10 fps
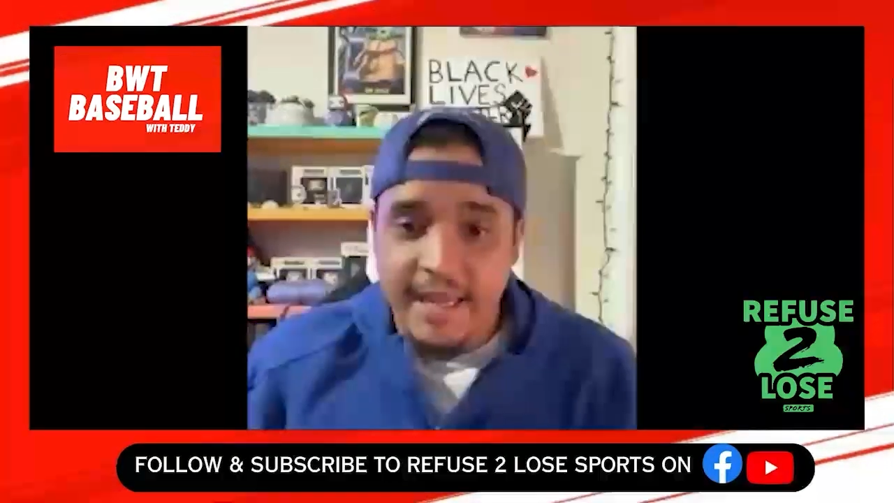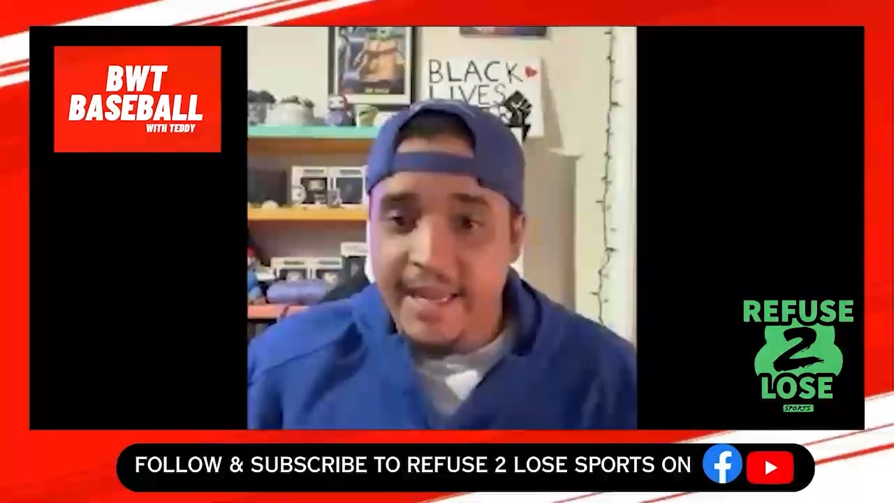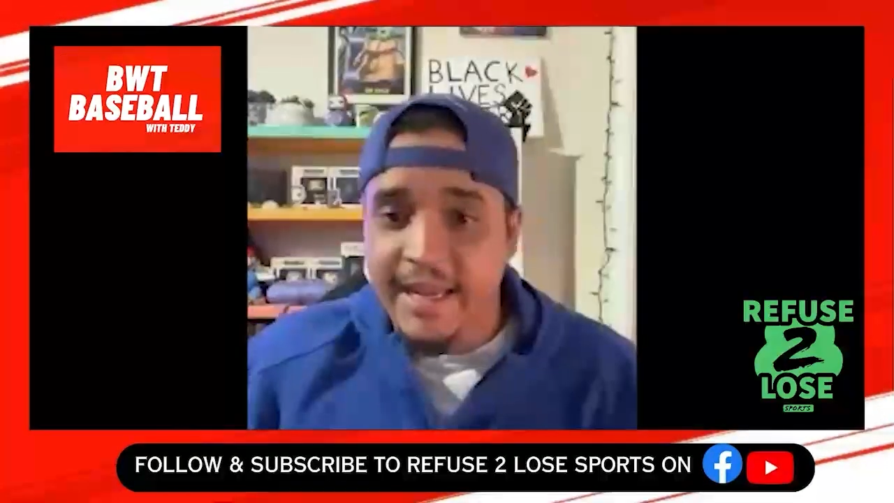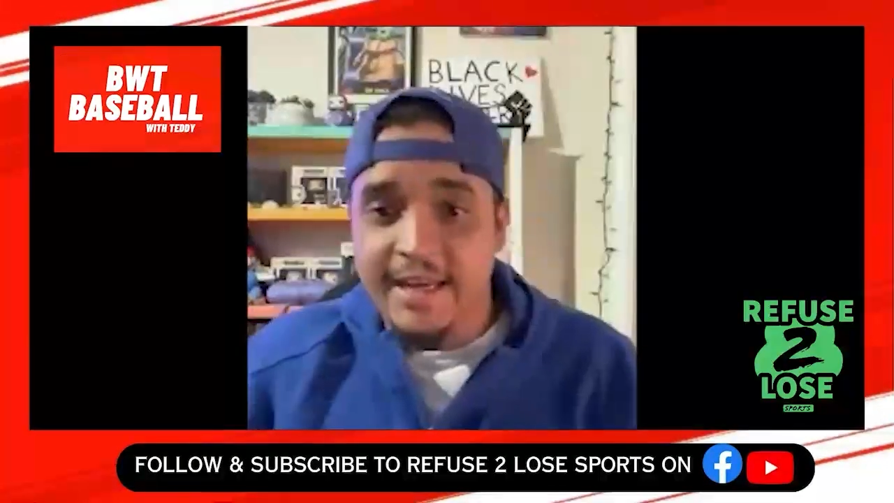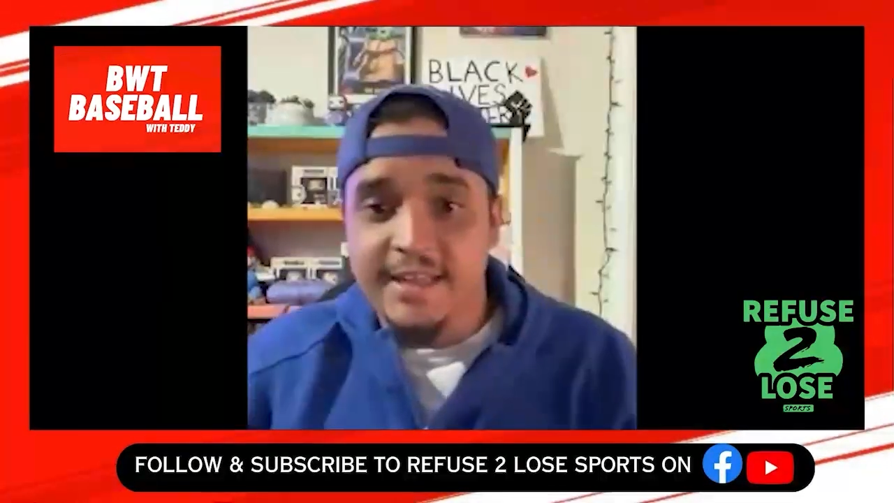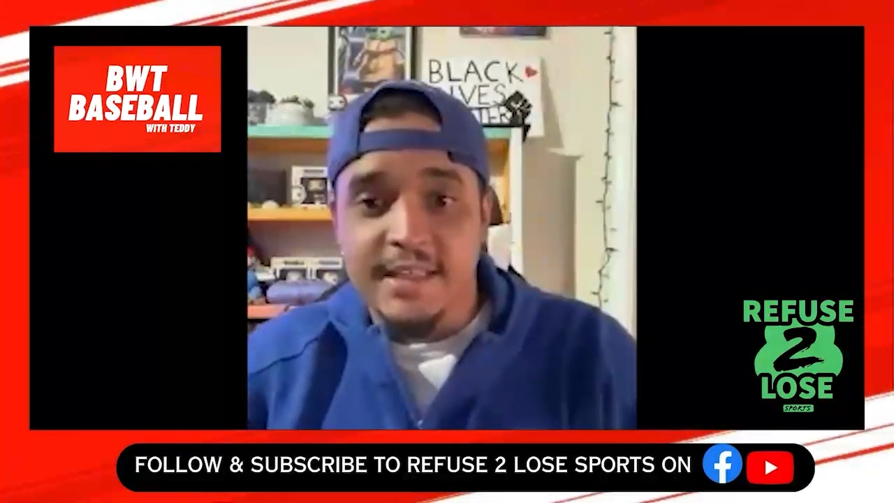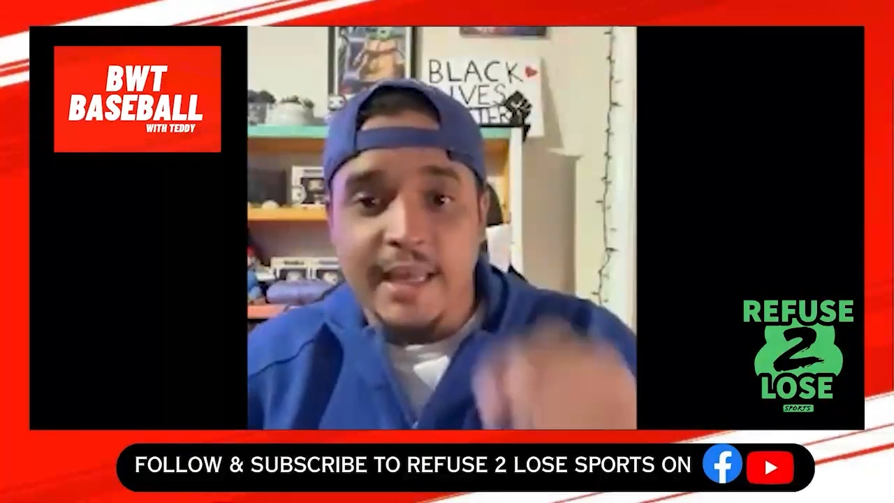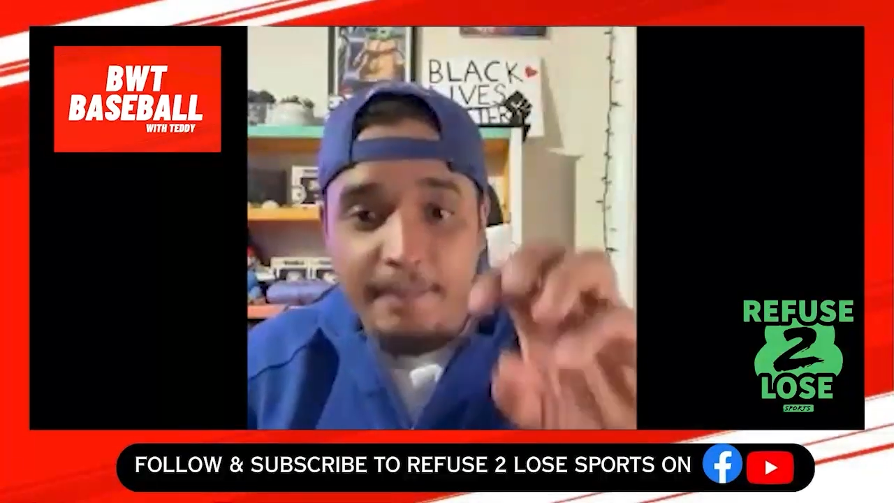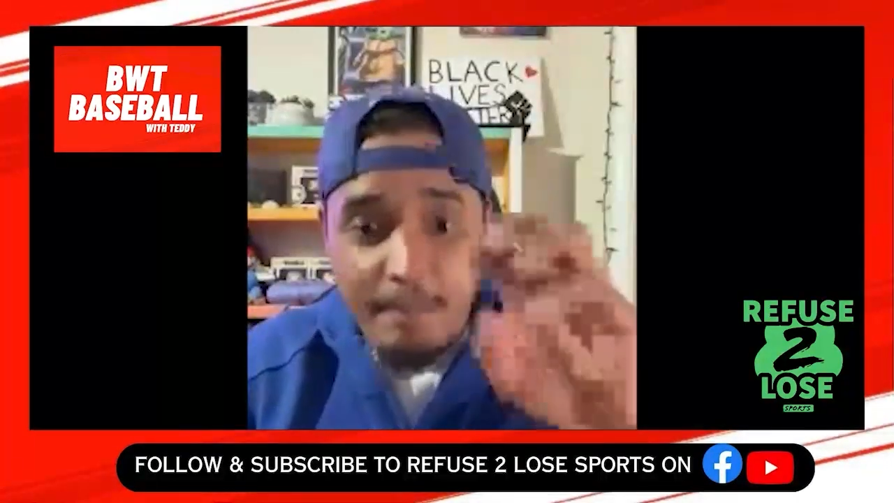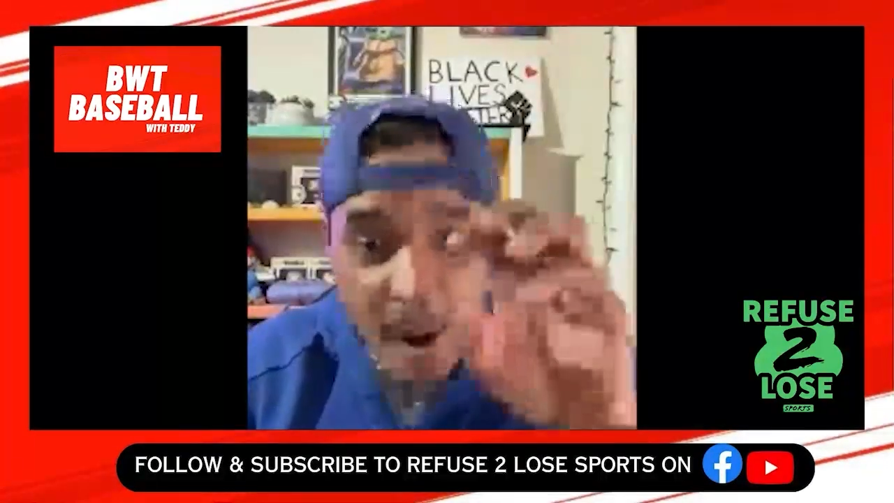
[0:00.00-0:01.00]
and he's
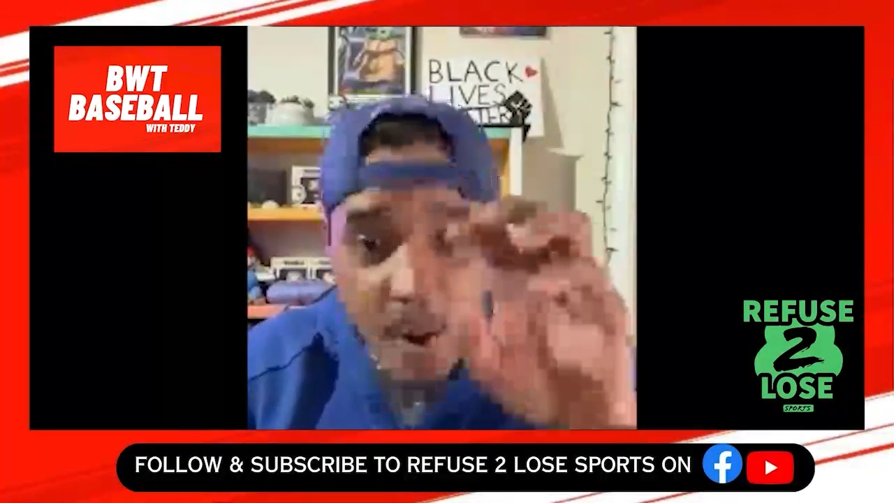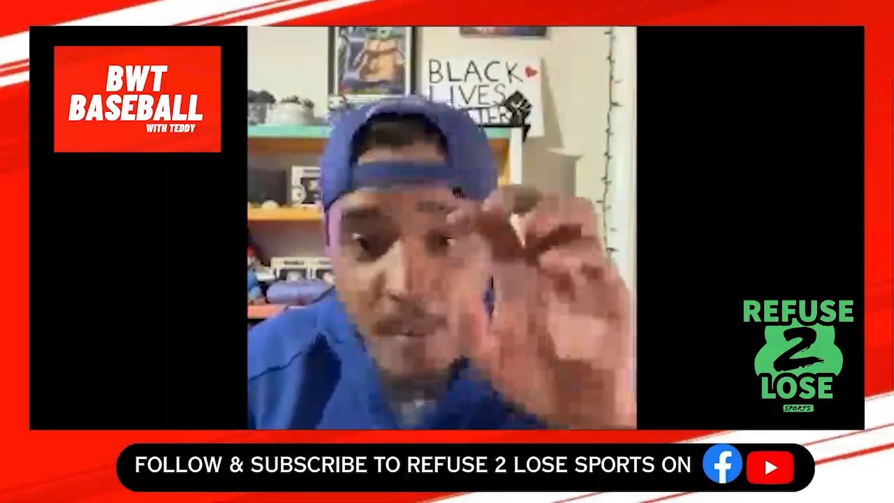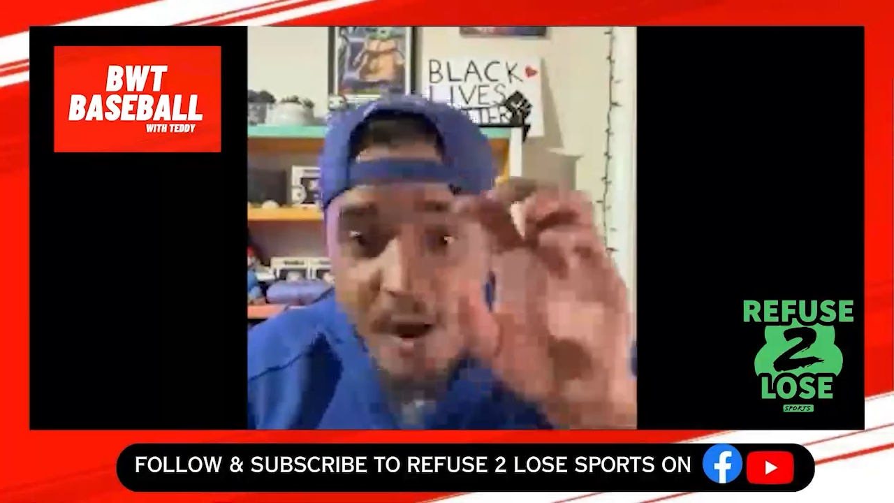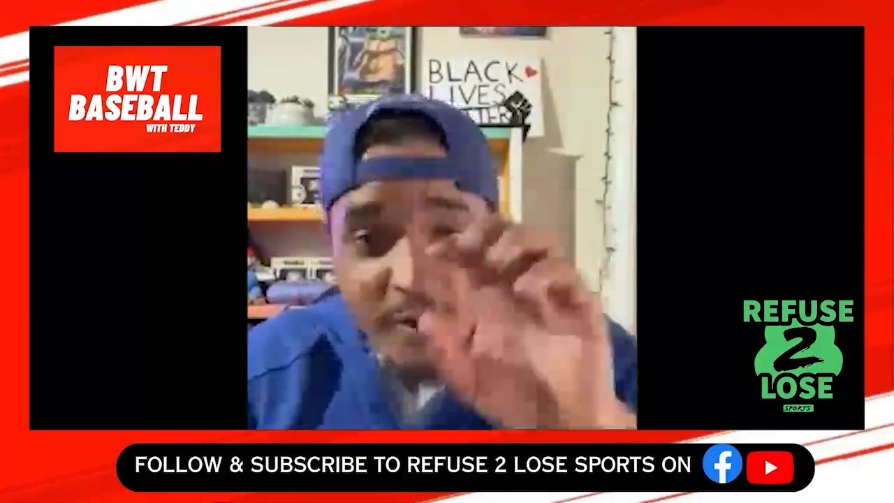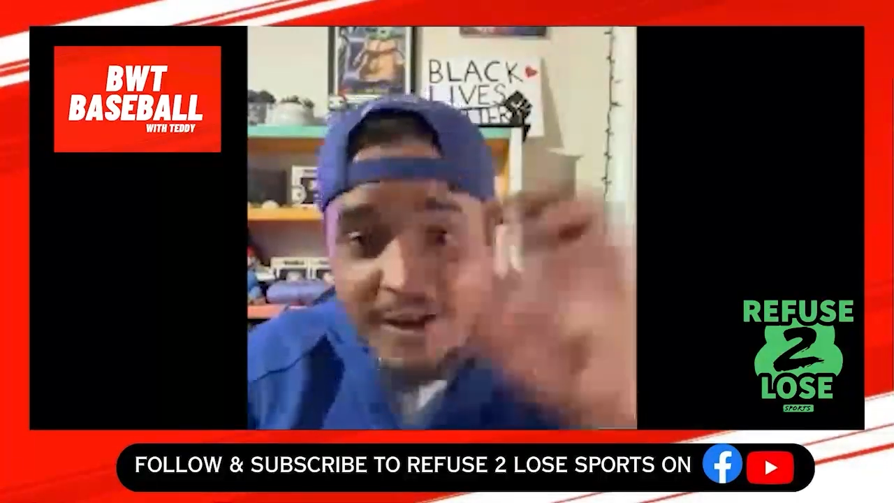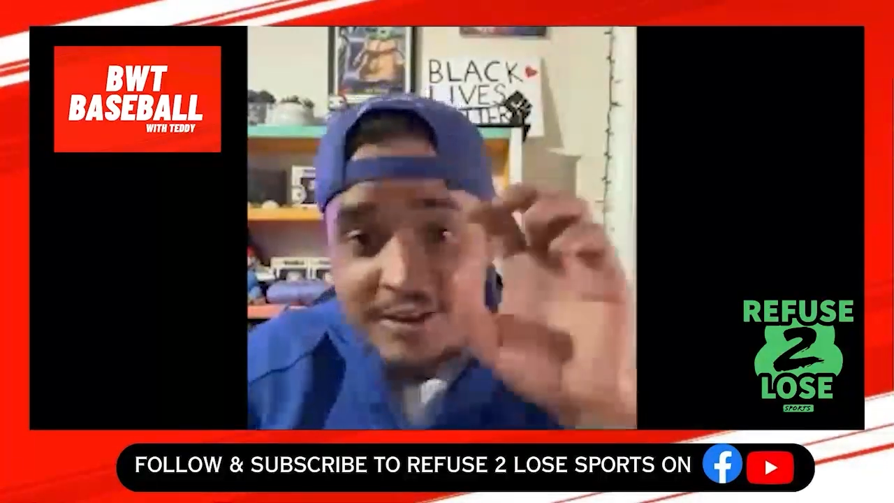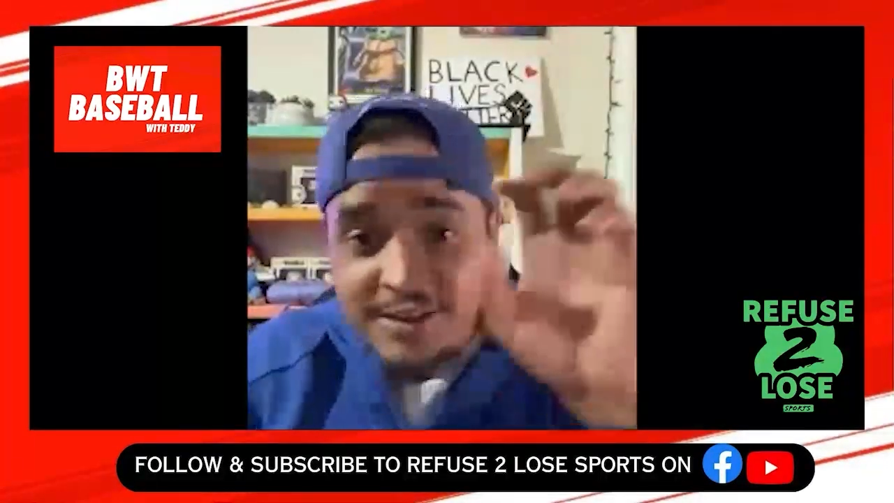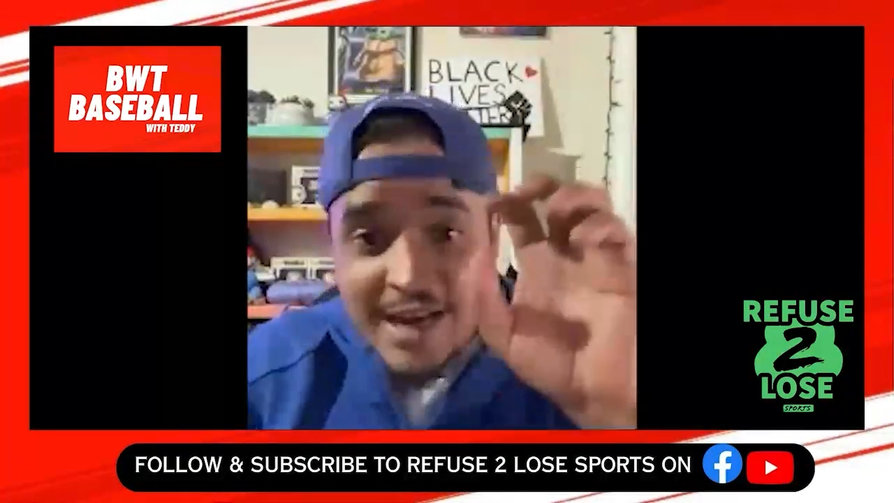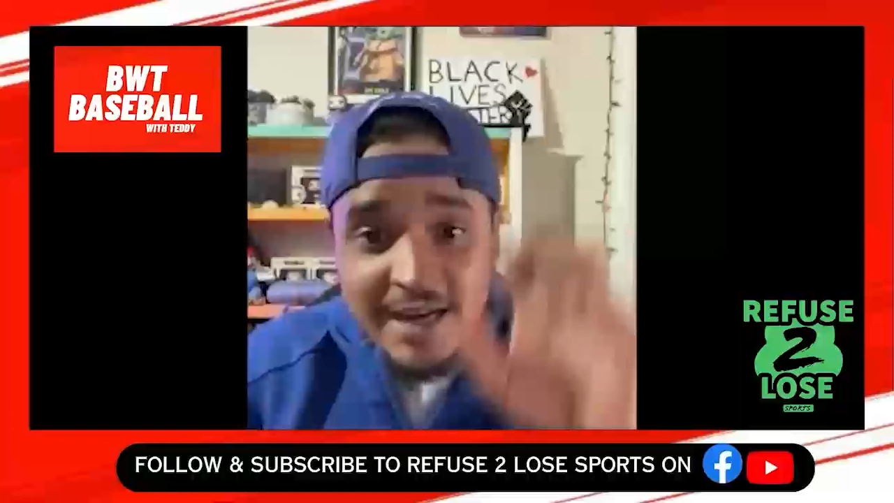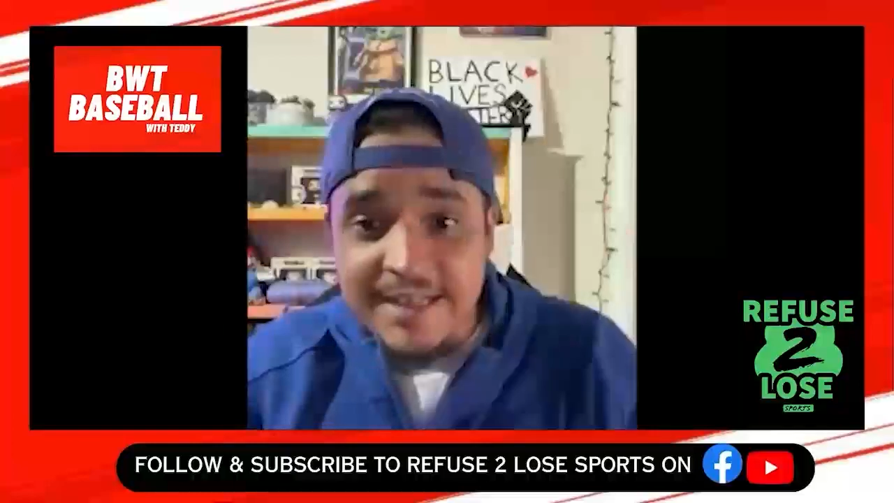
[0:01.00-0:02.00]
like, Bo, can you
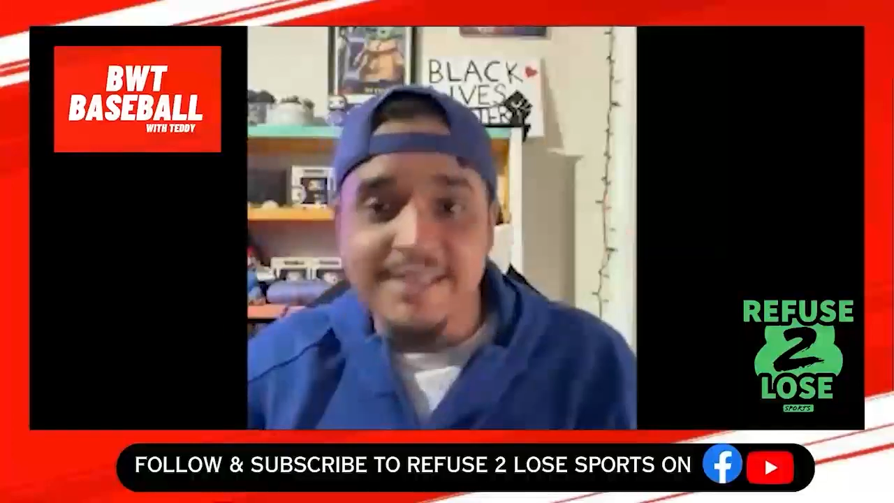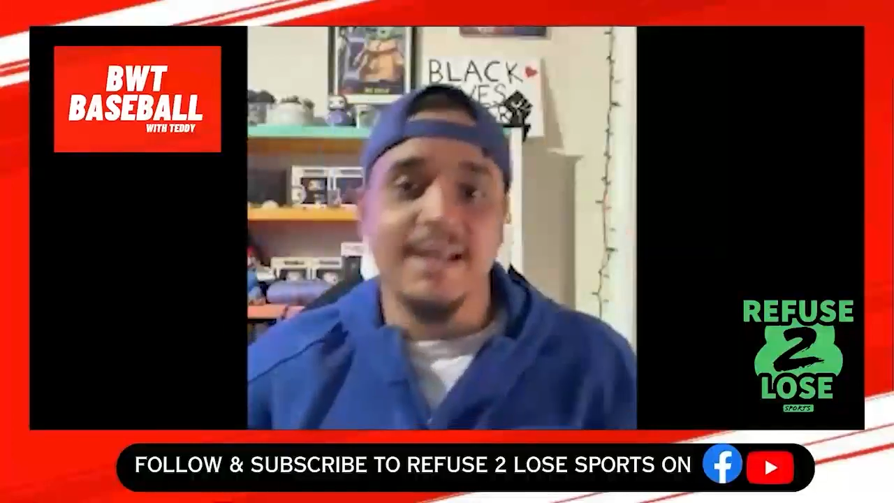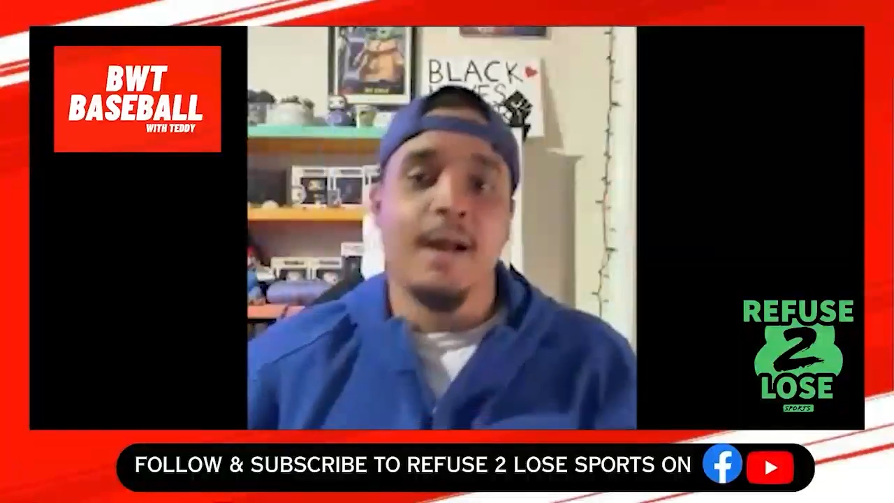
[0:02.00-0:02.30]
sign this?